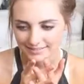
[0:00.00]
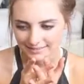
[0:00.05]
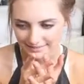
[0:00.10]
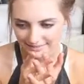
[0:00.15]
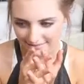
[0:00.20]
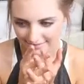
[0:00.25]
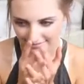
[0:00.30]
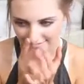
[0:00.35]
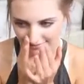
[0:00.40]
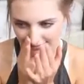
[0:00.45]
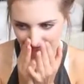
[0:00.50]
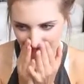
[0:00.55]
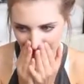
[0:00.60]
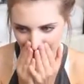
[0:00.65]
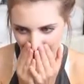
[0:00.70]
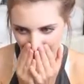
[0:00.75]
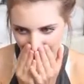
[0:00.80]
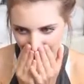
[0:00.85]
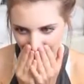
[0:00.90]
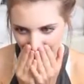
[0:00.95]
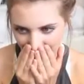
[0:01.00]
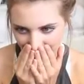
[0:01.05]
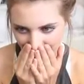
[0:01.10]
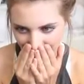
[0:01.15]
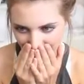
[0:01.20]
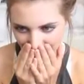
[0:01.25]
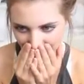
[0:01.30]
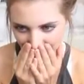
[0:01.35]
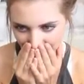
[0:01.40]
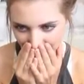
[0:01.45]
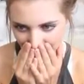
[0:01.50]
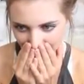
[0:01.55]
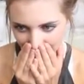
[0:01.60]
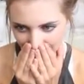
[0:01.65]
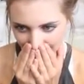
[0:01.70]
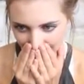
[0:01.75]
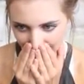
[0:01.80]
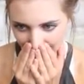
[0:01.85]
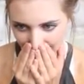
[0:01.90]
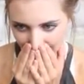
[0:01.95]

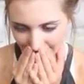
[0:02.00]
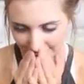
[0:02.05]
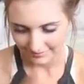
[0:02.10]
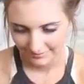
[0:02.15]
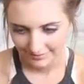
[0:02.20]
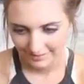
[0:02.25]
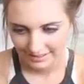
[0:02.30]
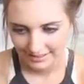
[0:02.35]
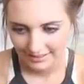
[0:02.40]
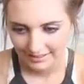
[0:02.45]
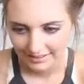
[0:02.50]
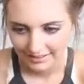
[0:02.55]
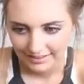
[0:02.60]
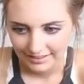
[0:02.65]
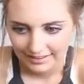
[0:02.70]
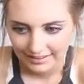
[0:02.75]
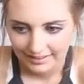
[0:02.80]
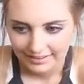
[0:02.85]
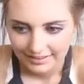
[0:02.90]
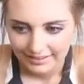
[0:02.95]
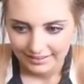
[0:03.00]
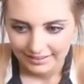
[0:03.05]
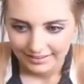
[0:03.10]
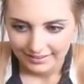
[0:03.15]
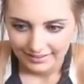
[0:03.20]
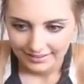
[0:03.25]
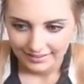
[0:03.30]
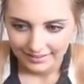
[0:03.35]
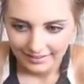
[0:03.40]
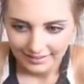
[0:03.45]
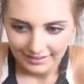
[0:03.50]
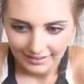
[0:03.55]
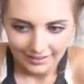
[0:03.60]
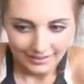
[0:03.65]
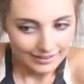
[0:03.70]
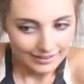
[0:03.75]
This person isn't speaking.